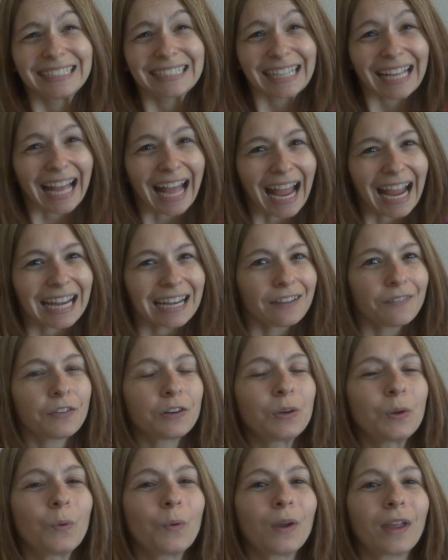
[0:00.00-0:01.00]
Kind of
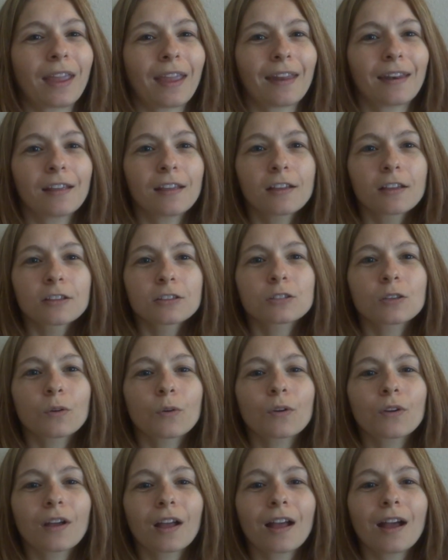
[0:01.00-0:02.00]
annoying.
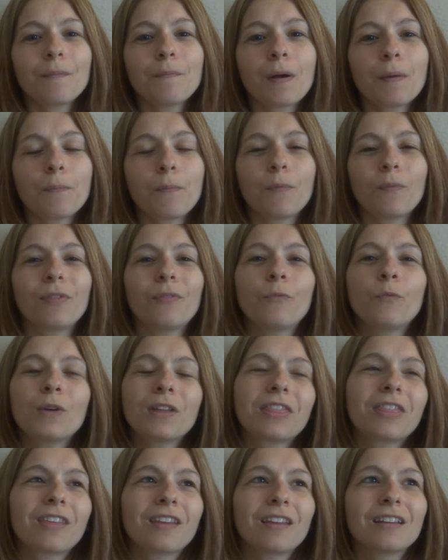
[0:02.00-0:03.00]
So come up
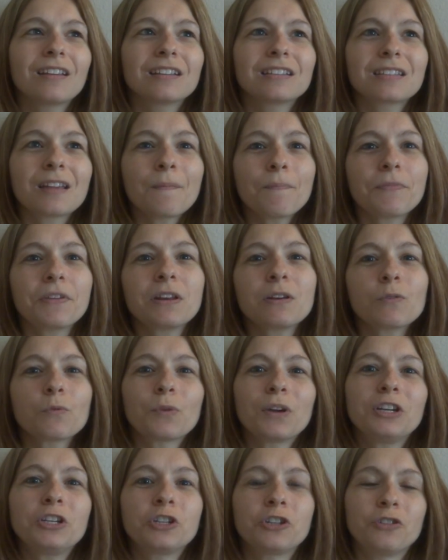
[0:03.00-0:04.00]
with something
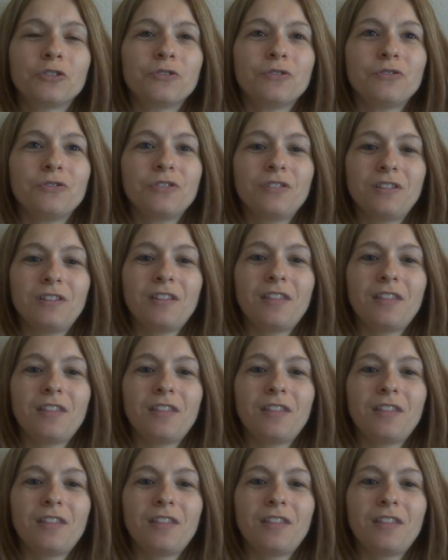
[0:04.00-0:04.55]
original